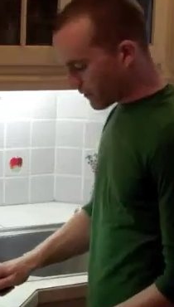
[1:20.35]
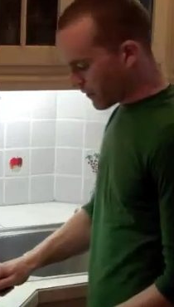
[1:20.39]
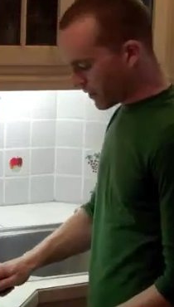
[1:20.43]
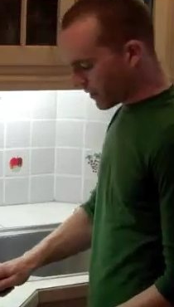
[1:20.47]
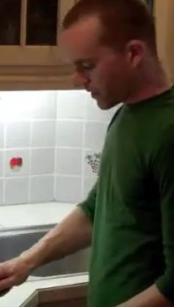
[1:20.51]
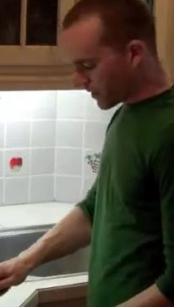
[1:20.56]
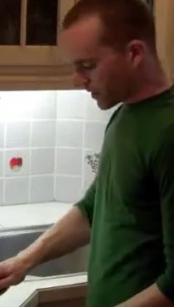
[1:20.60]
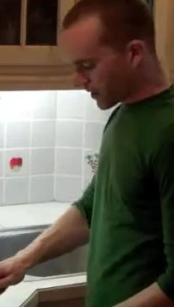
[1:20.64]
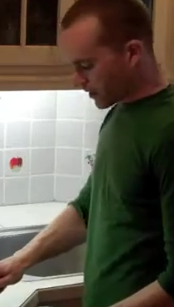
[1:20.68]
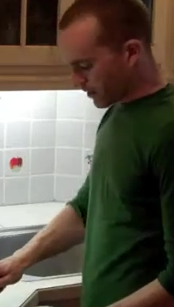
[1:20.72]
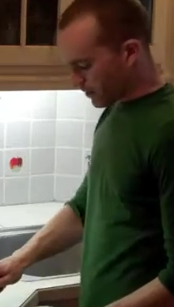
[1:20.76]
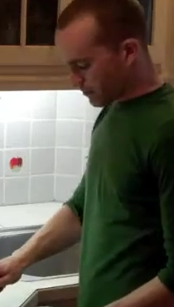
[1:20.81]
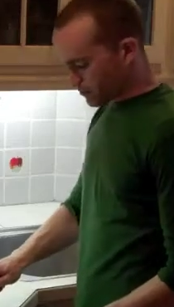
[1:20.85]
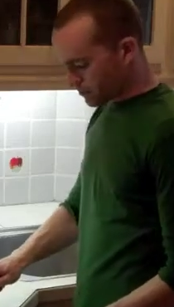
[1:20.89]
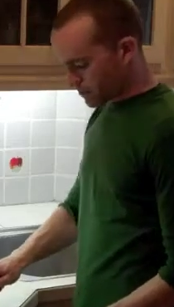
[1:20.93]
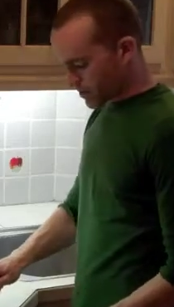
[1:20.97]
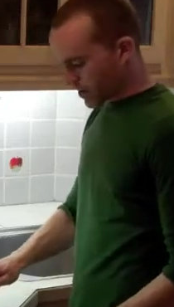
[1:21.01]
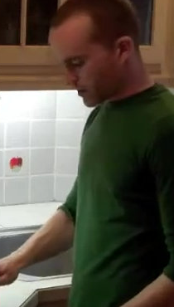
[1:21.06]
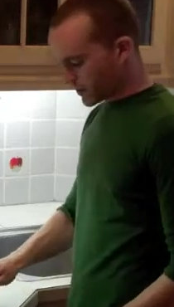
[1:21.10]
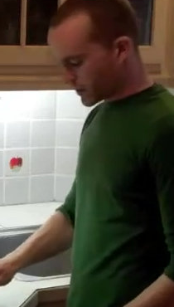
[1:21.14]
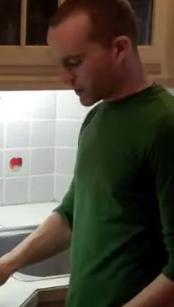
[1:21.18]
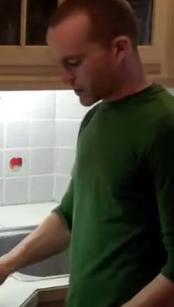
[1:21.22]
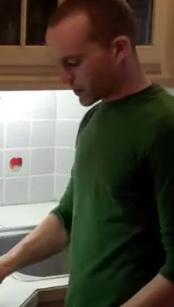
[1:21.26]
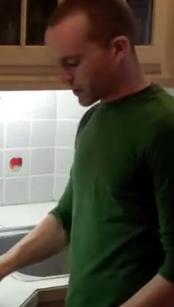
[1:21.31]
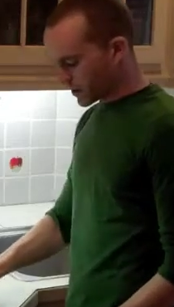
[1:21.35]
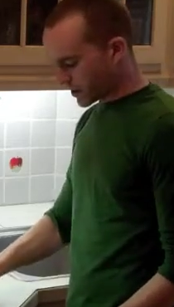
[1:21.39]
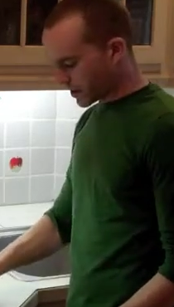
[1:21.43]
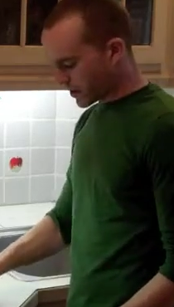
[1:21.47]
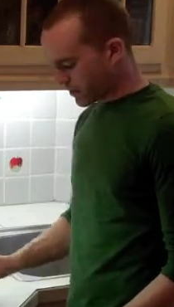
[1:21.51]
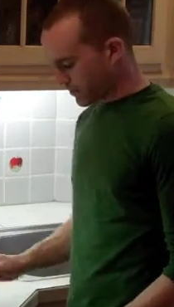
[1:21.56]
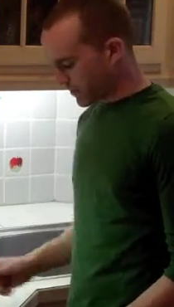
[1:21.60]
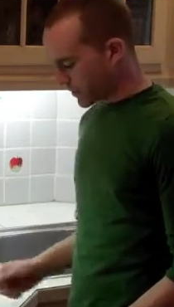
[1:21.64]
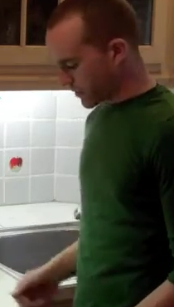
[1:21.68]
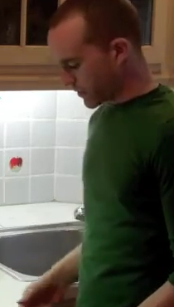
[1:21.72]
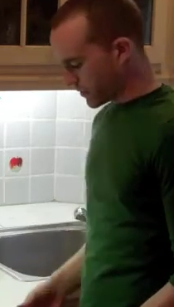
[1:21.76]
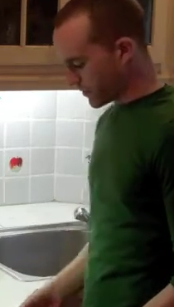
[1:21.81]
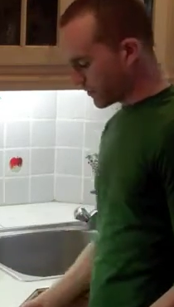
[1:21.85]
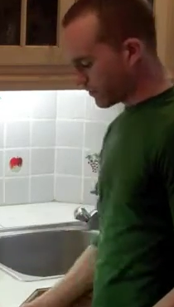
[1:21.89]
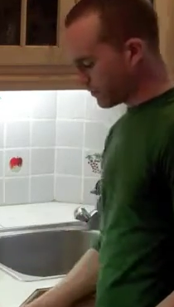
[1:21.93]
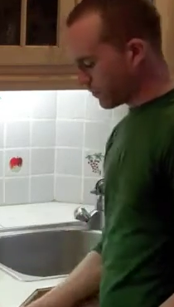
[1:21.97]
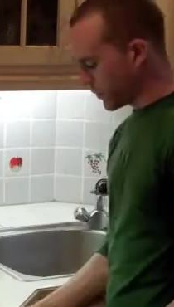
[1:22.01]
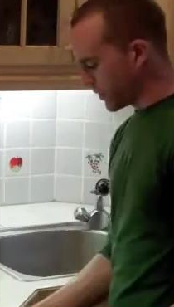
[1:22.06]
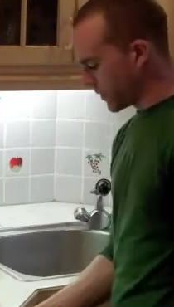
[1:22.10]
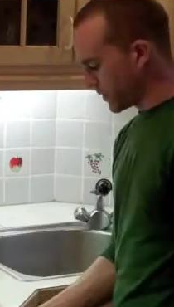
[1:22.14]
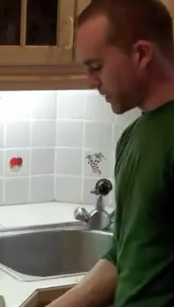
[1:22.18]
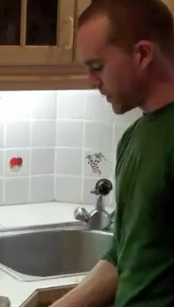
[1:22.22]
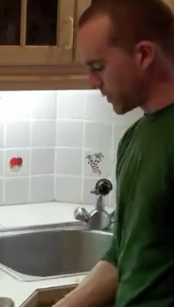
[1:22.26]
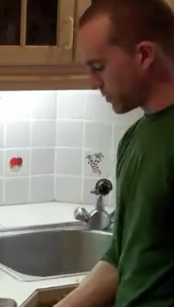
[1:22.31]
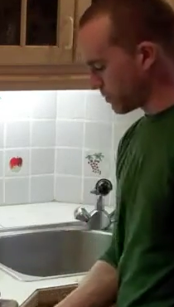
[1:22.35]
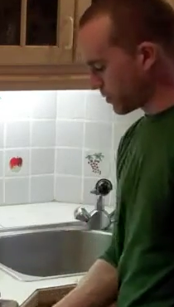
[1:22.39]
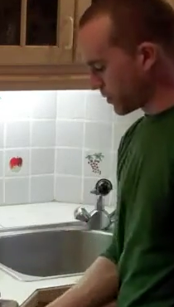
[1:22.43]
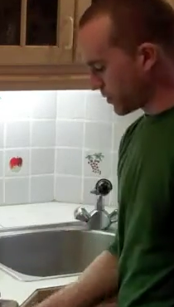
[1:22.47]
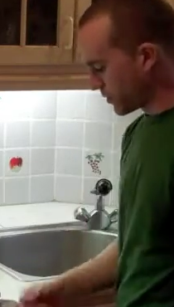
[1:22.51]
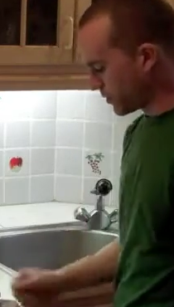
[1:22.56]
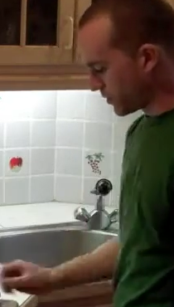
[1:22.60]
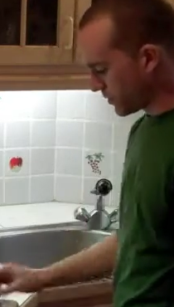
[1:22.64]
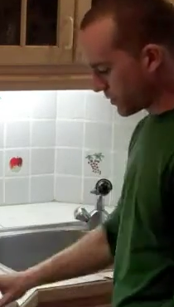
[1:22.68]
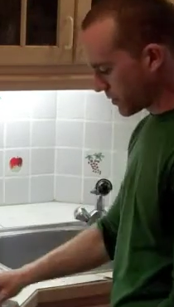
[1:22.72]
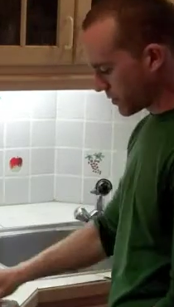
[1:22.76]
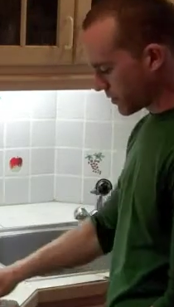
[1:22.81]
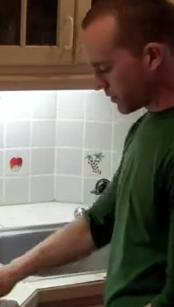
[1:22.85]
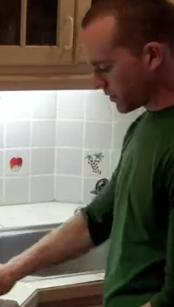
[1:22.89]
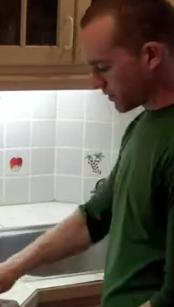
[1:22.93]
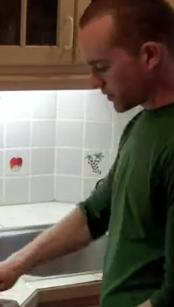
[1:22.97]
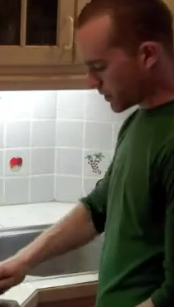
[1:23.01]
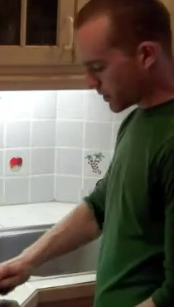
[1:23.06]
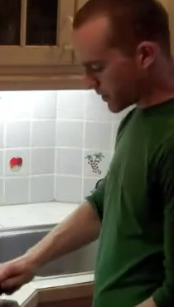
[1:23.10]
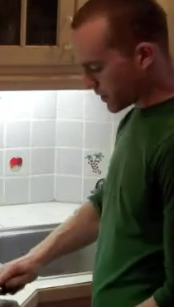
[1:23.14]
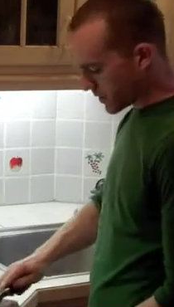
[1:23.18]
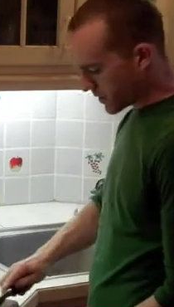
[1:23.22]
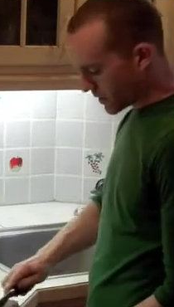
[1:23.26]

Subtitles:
everything minced up, closer,